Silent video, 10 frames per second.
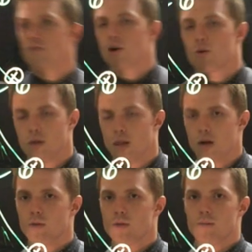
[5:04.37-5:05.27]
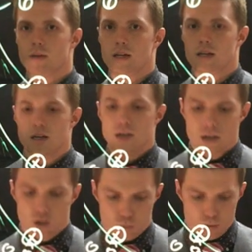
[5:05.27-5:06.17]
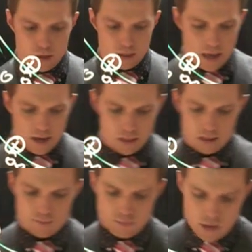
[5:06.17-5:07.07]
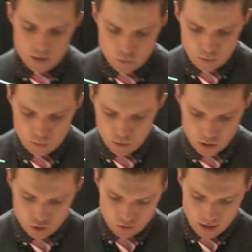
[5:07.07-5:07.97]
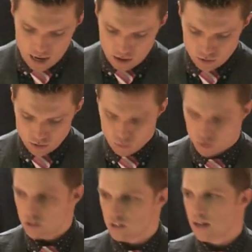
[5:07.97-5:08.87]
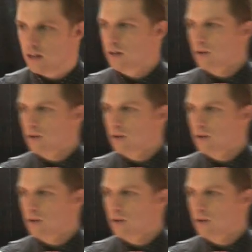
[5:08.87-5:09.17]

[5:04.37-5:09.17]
far below the mean is pretty unlikely. So what I'm going to do now is I'm going to say,